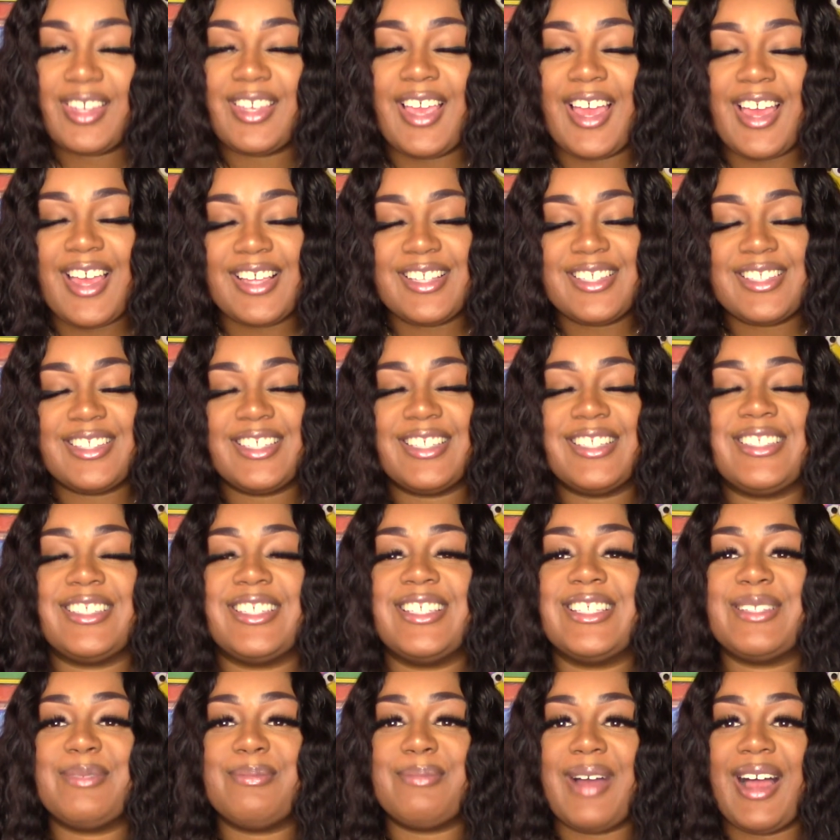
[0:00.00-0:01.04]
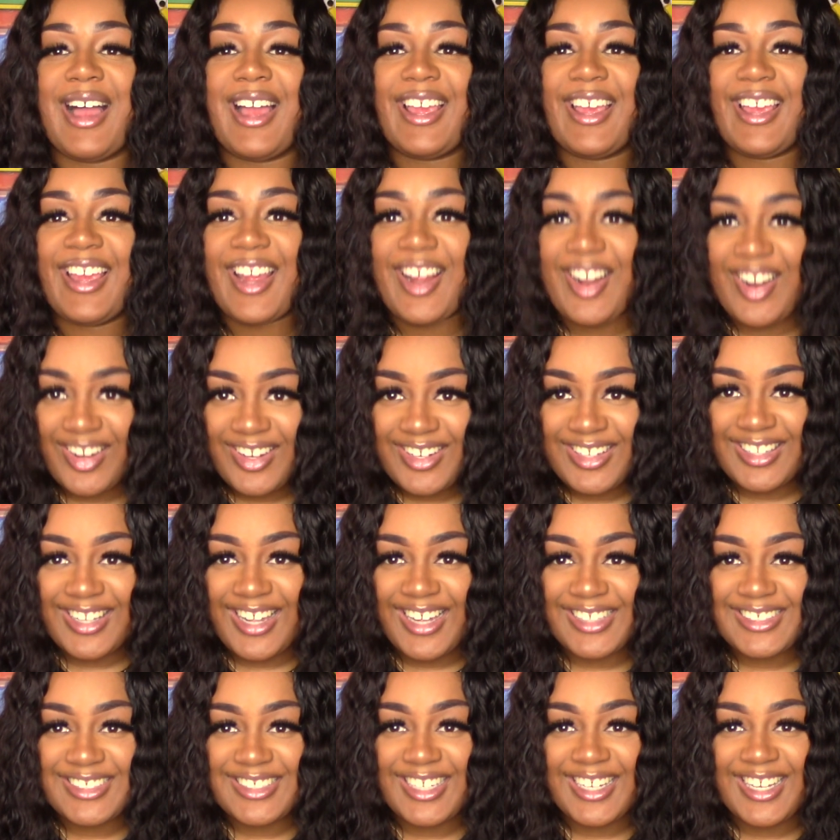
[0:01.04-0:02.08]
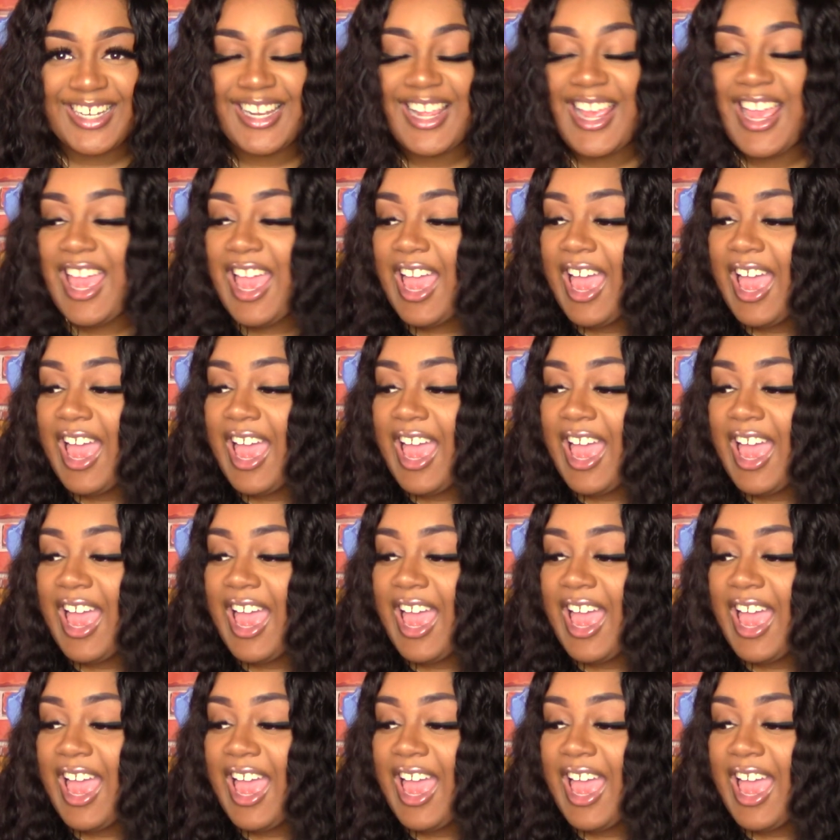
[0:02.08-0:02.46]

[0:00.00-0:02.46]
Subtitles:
Yes, this is my hair collection.